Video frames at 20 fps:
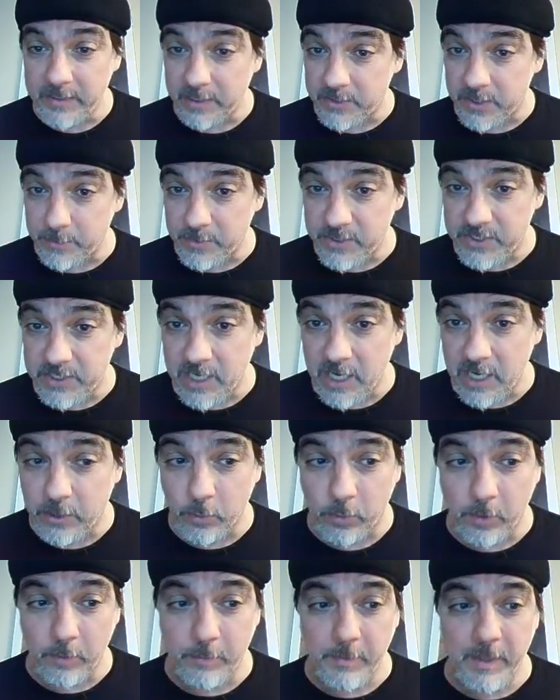That's the mistake
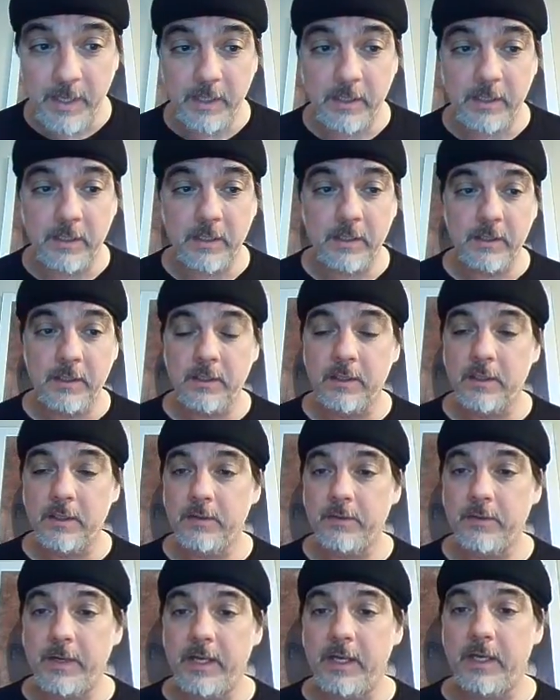you can make,
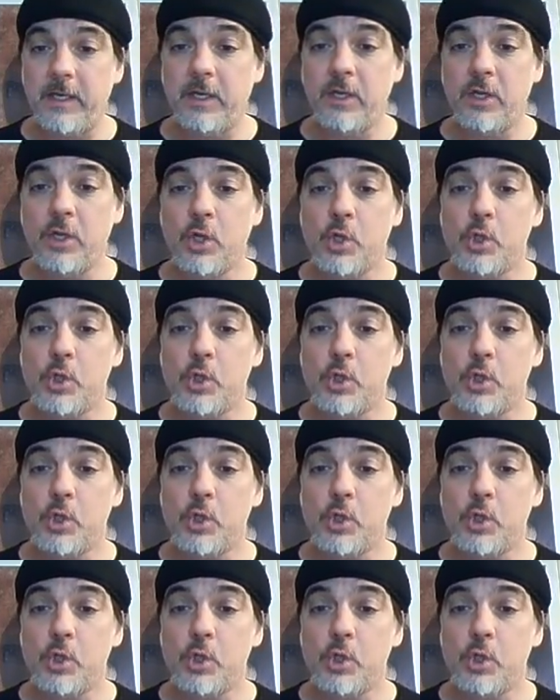right?